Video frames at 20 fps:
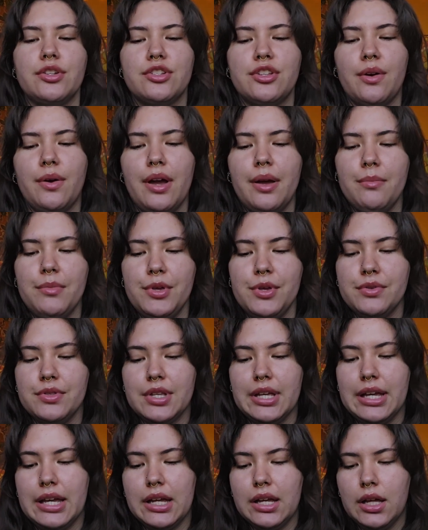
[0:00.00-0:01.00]
So I'm
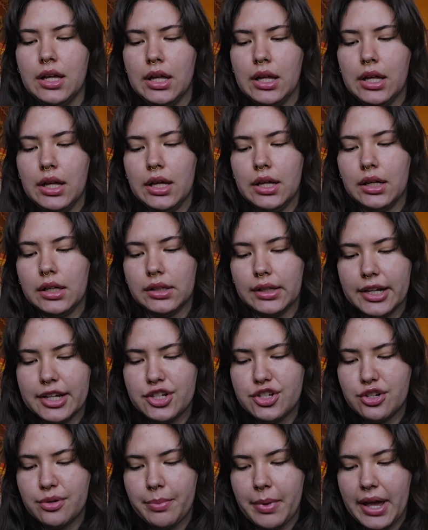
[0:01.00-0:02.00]
using
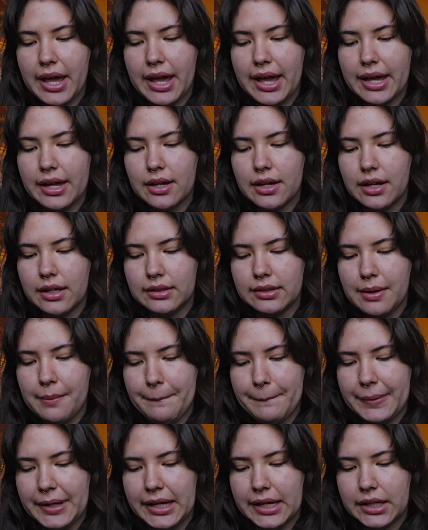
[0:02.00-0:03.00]
Glacier Bay,
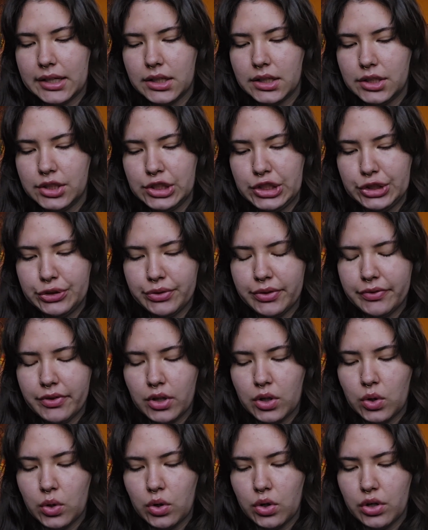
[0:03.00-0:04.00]
Olympic, New River
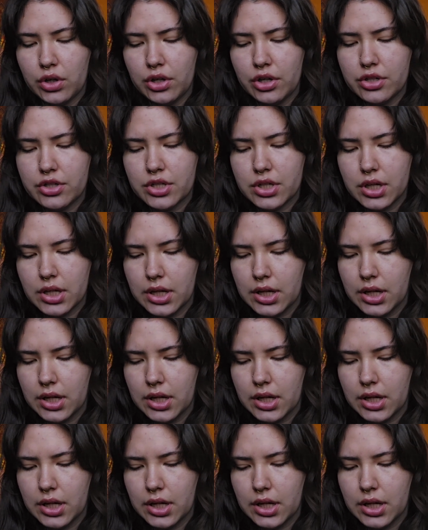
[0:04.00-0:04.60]
Gorge,